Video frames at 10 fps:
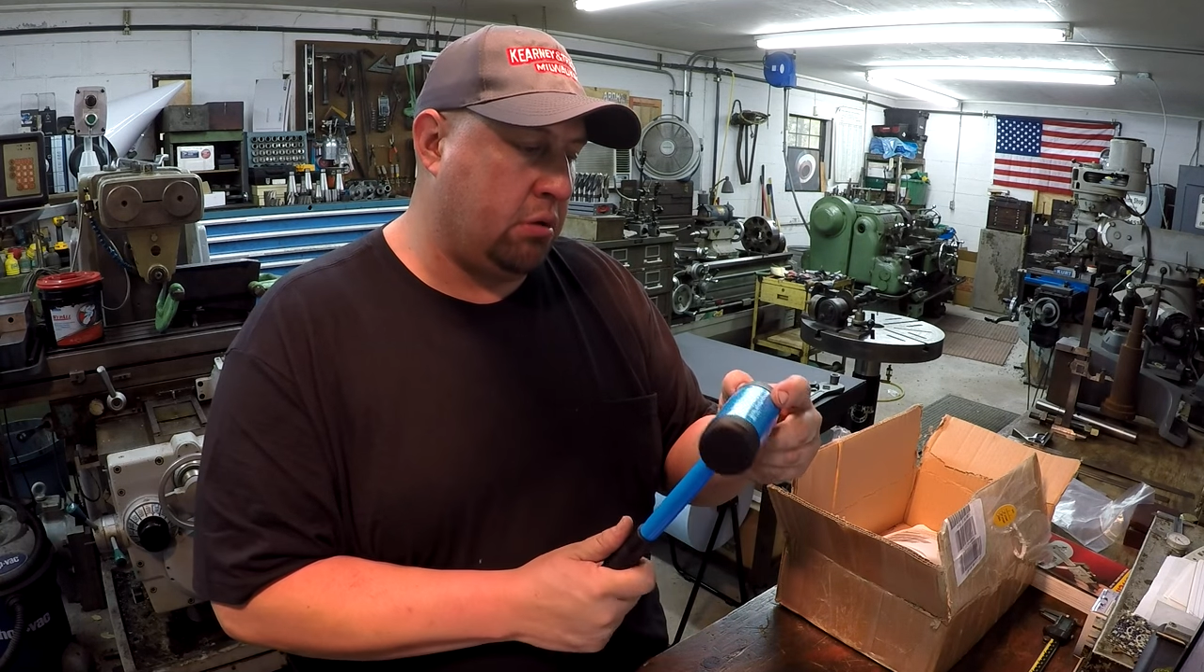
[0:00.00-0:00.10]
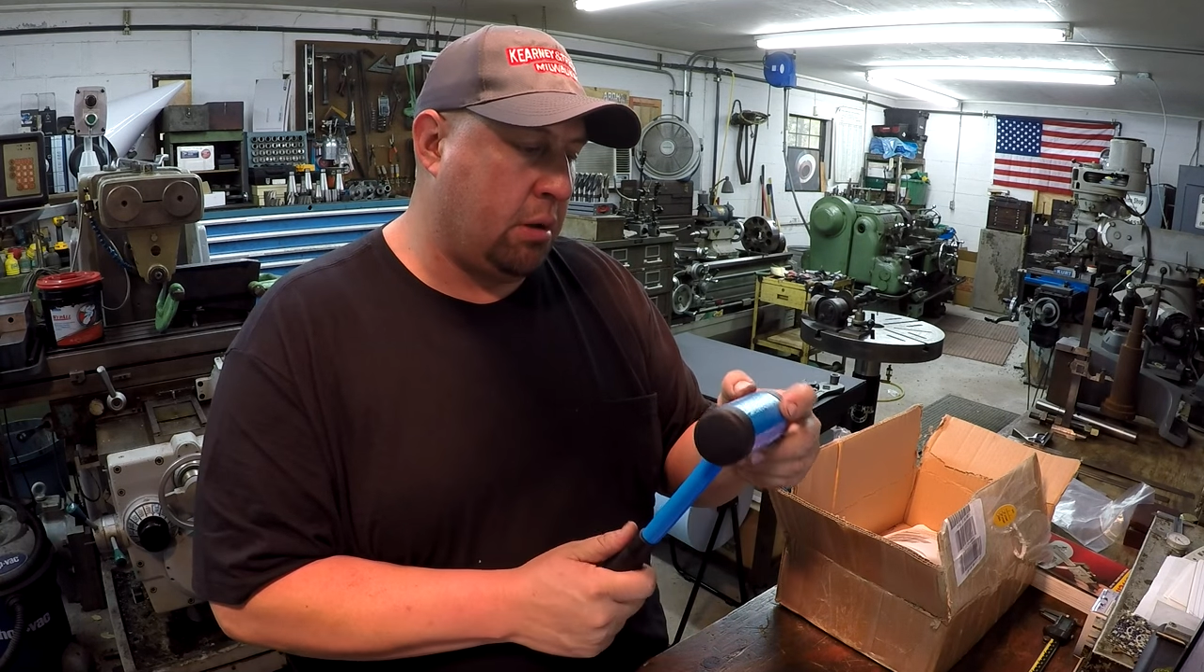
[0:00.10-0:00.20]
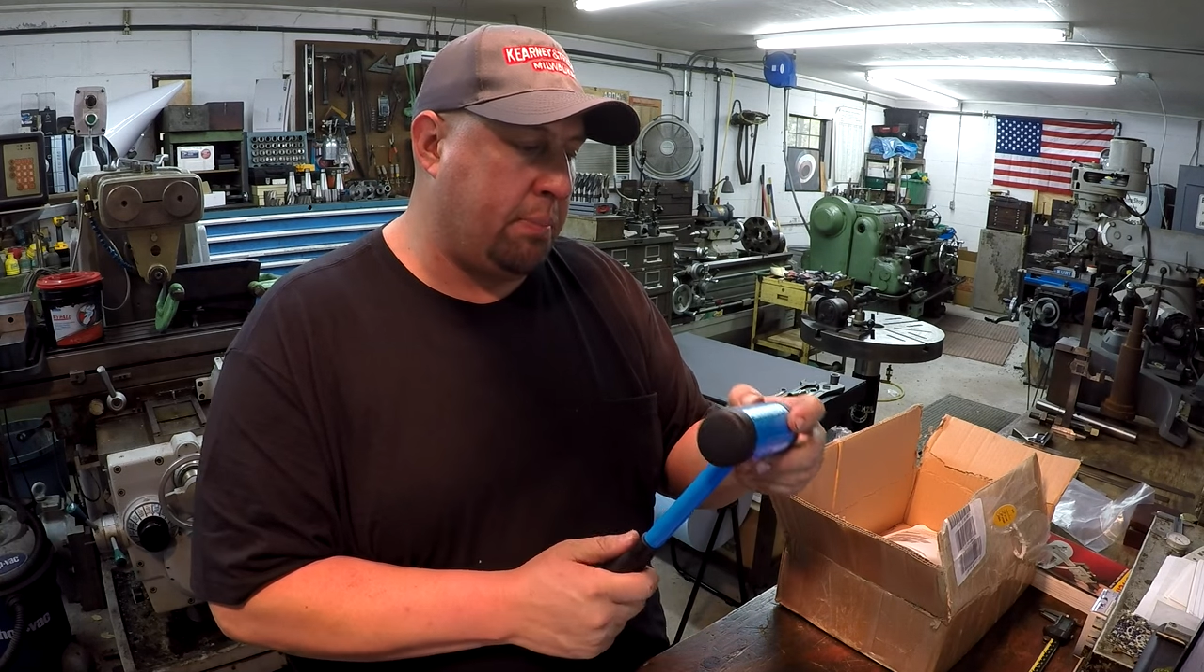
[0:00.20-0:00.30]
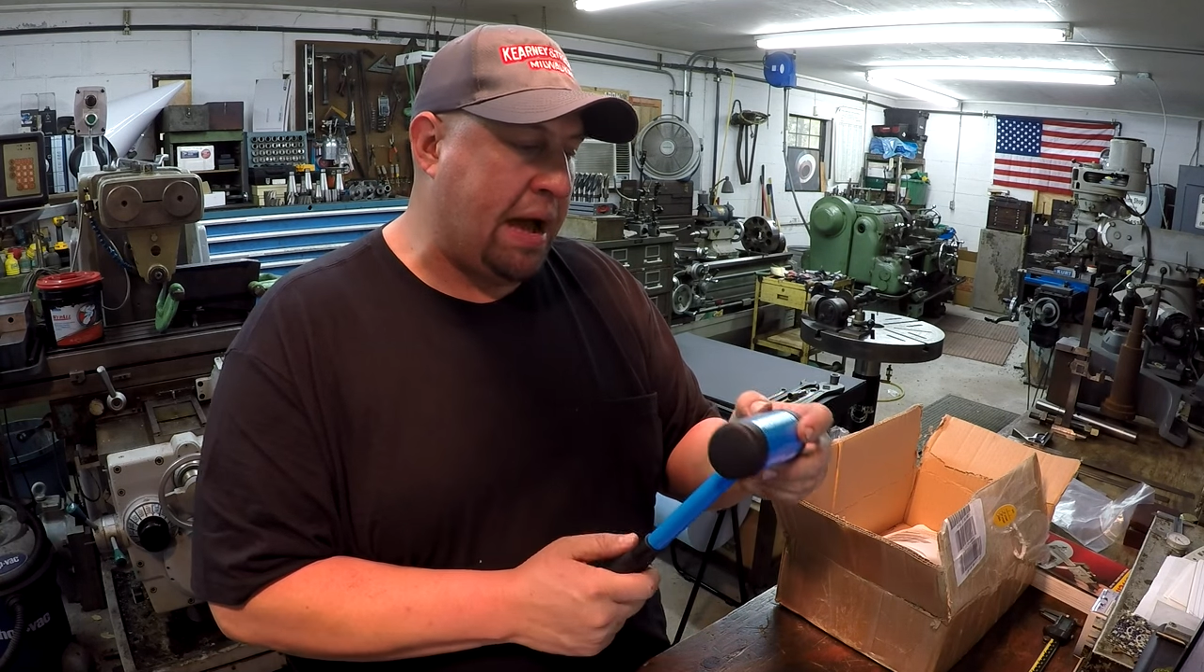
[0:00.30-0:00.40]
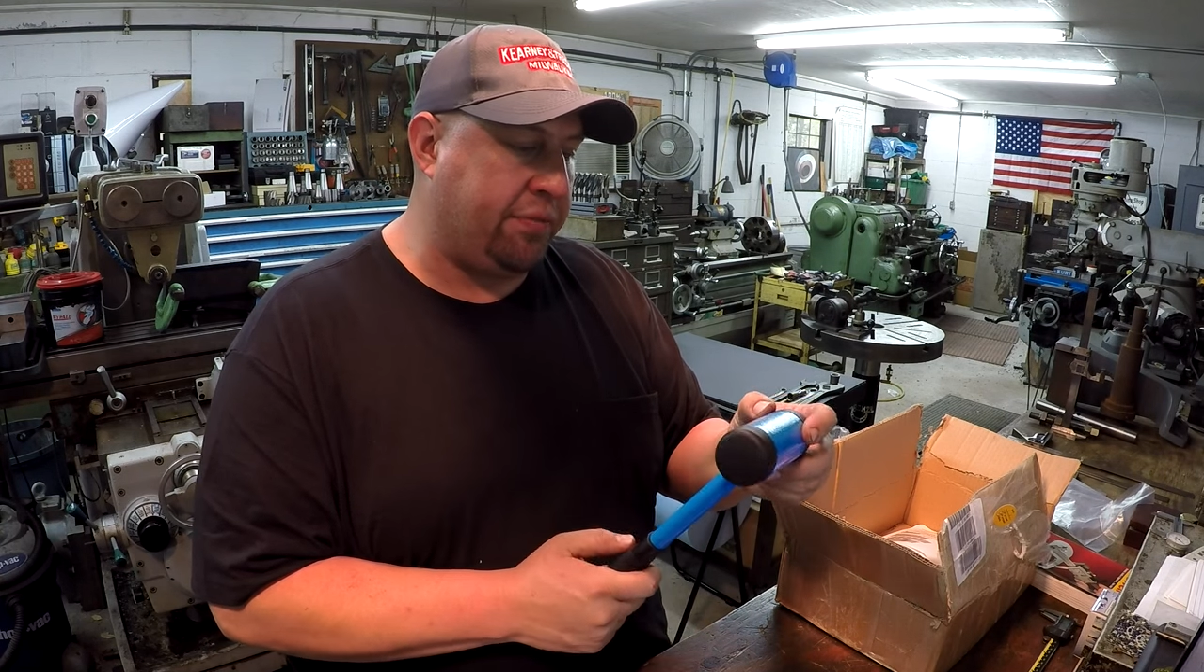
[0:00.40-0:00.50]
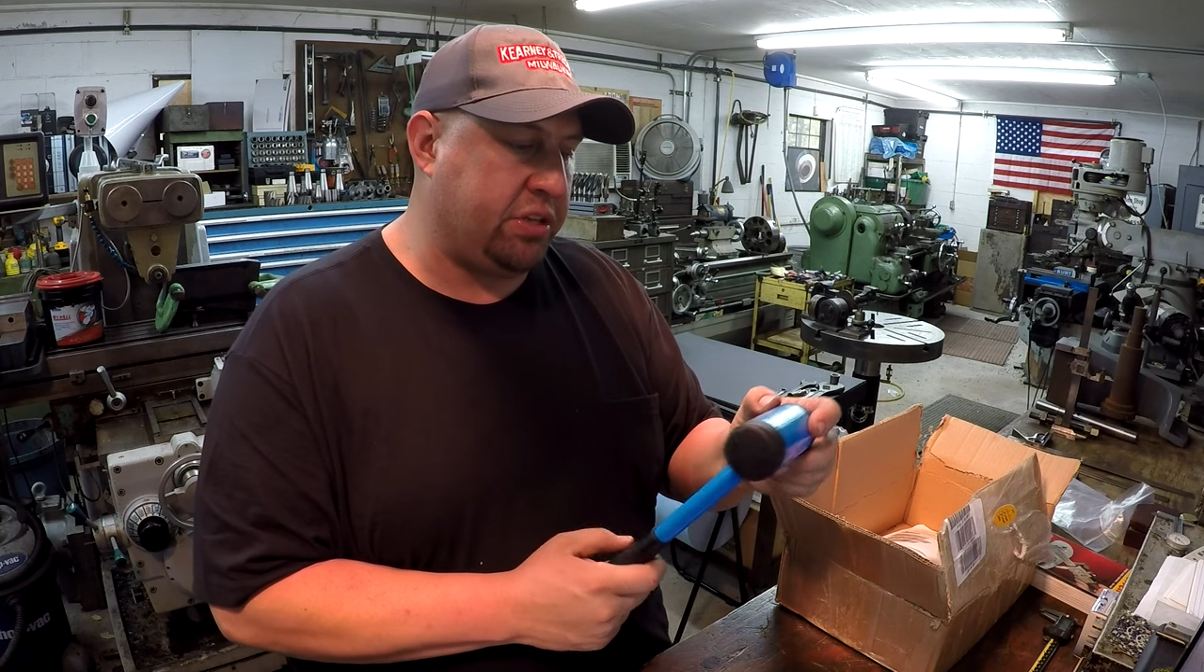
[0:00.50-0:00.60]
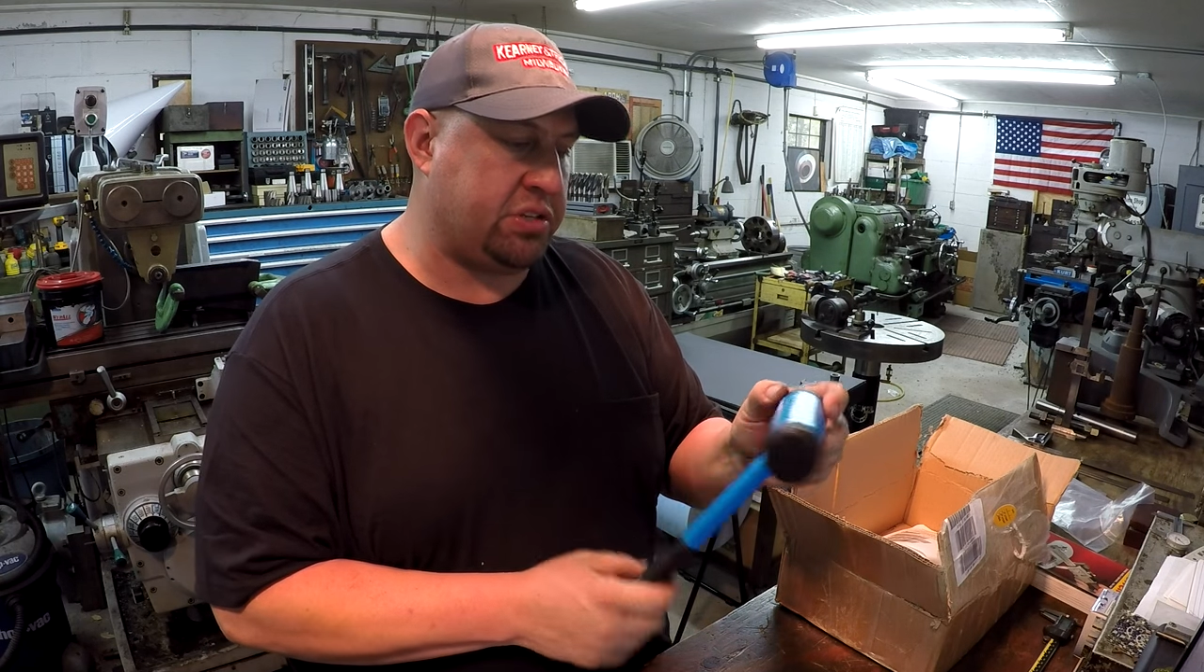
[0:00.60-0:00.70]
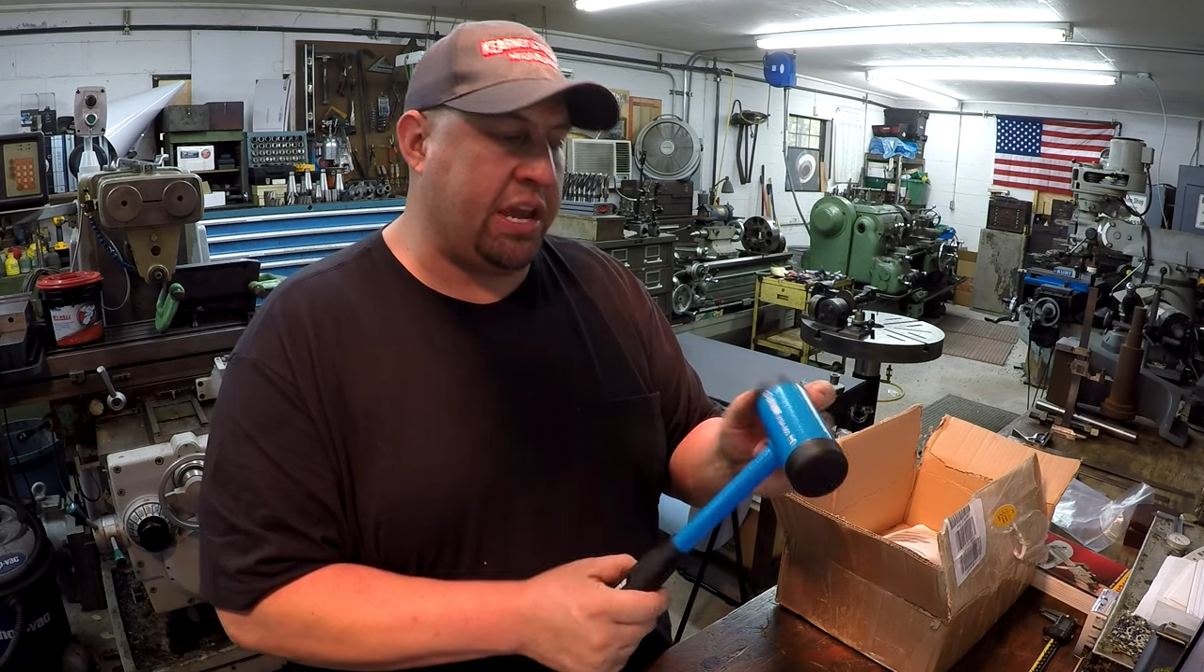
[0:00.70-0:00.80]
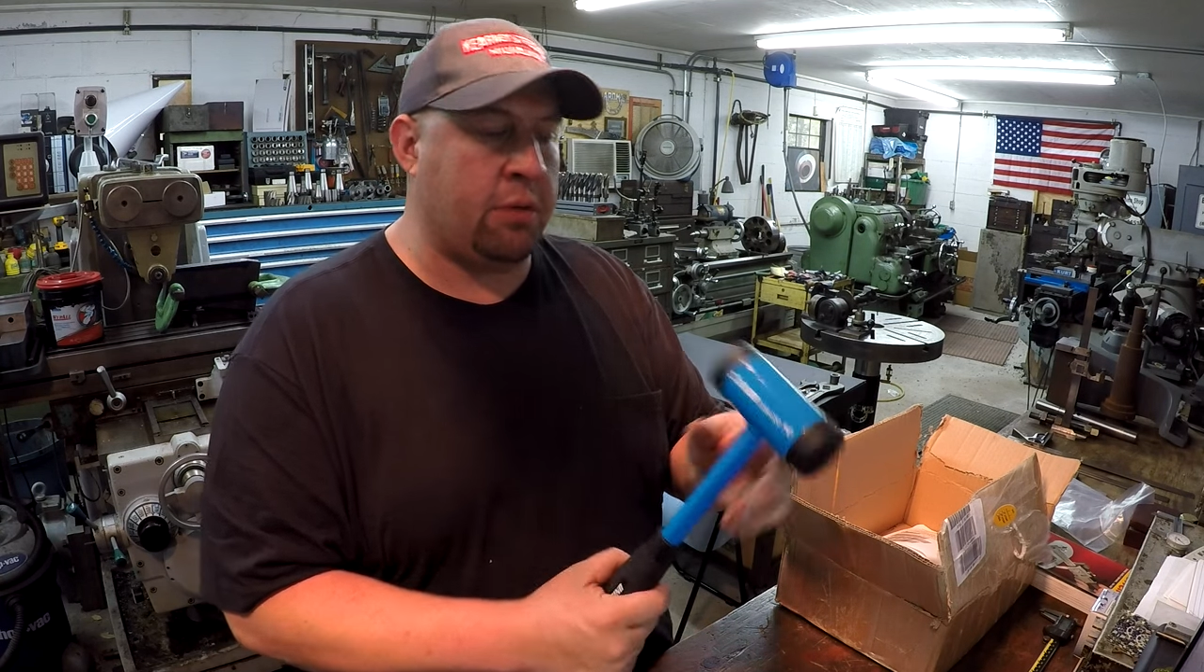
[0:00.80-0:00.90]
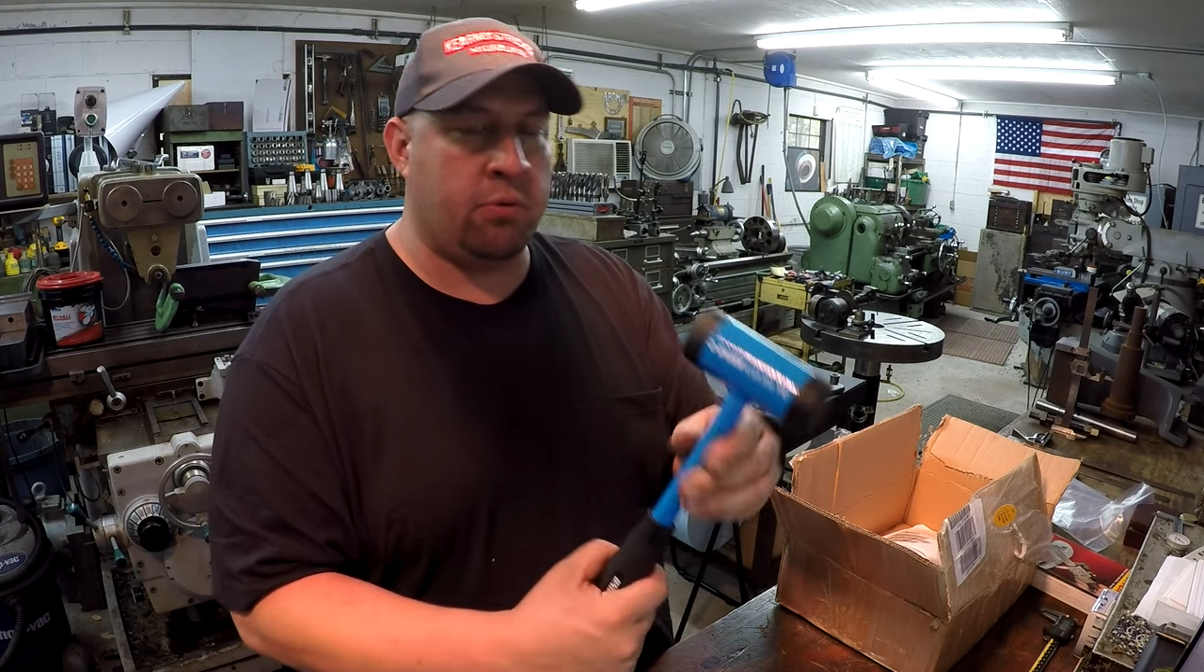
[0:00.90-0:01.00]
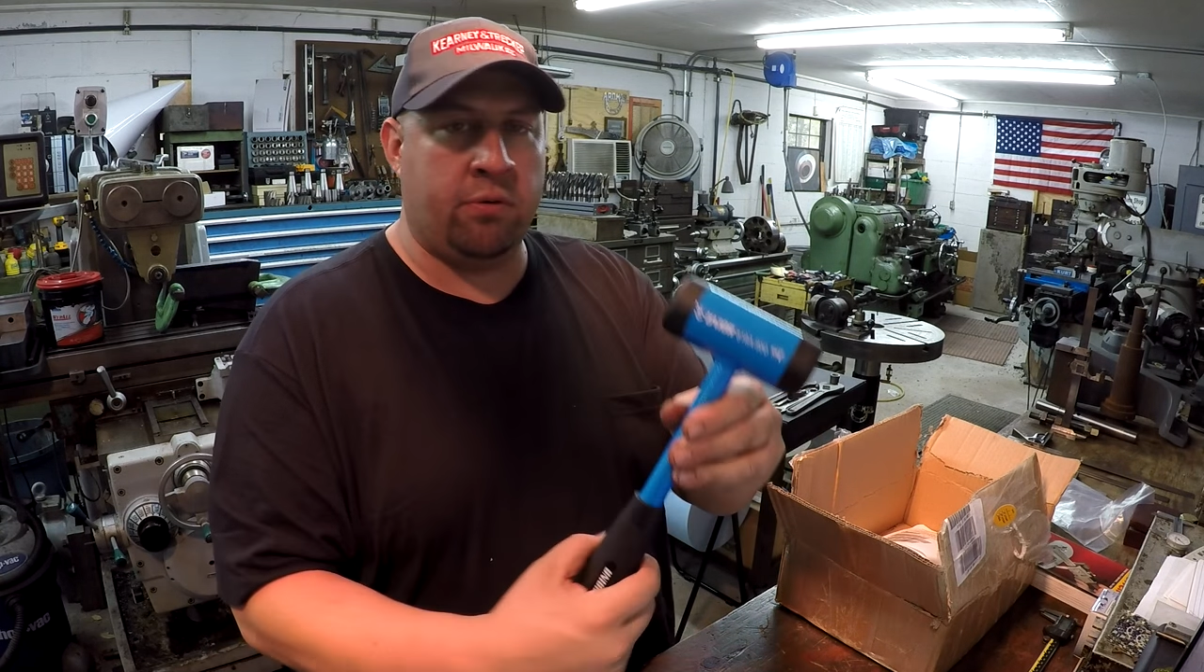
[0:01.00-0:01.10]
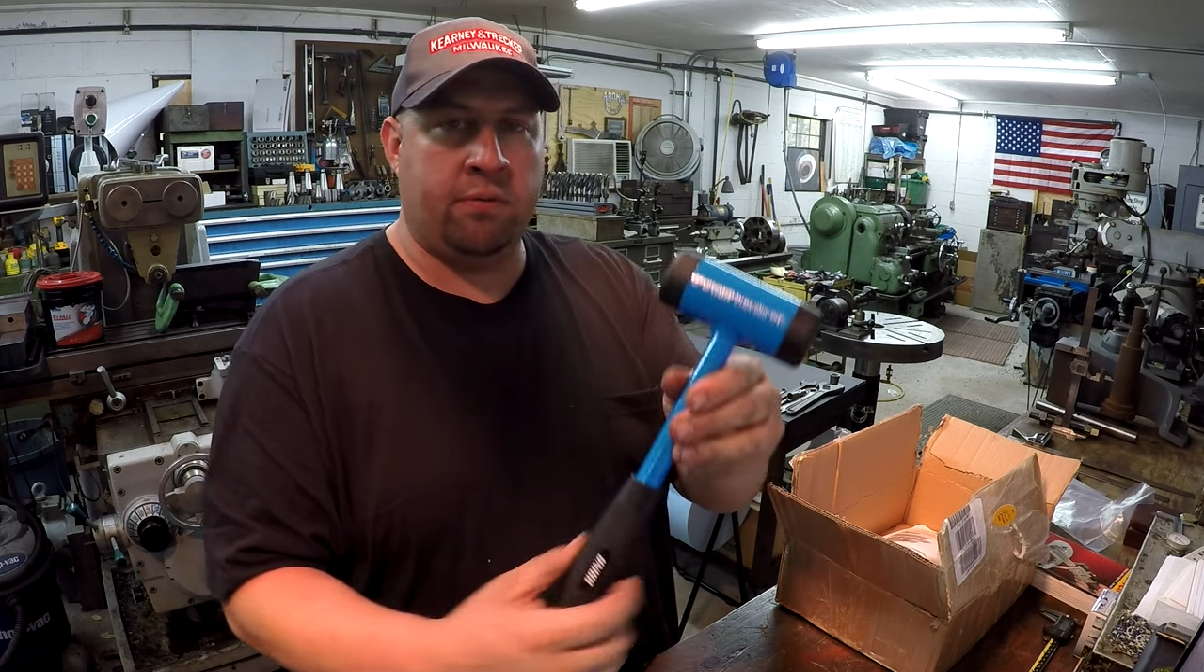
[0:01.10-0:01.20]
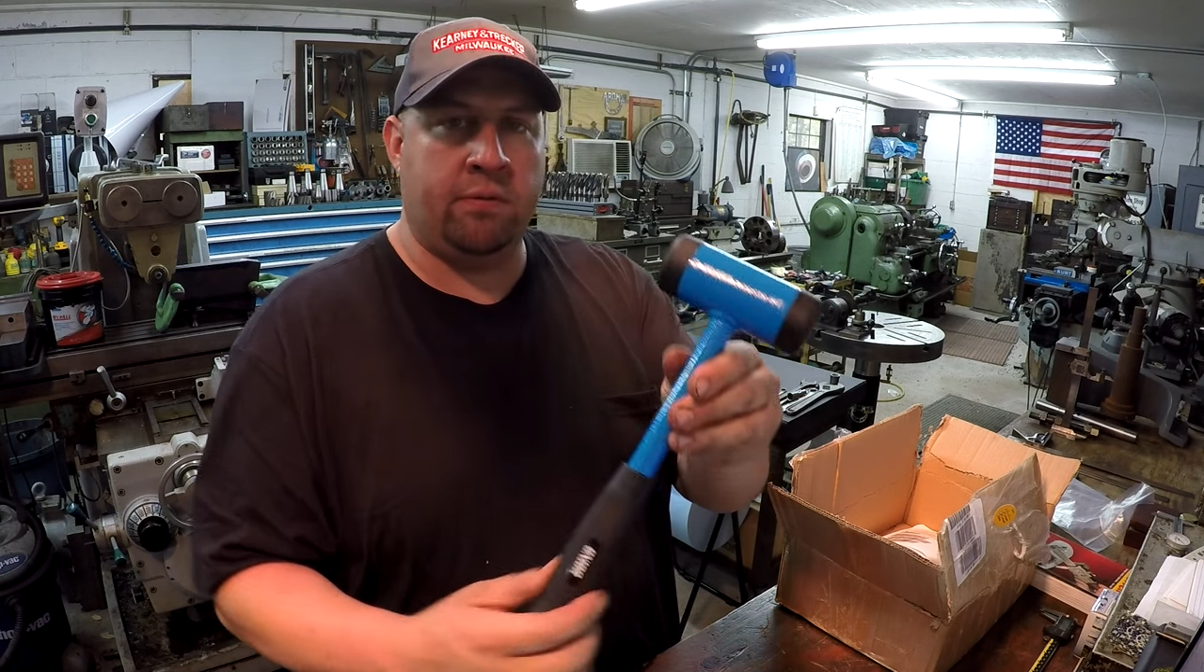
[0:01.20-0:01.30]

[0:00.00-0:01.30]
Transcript: about this hammer.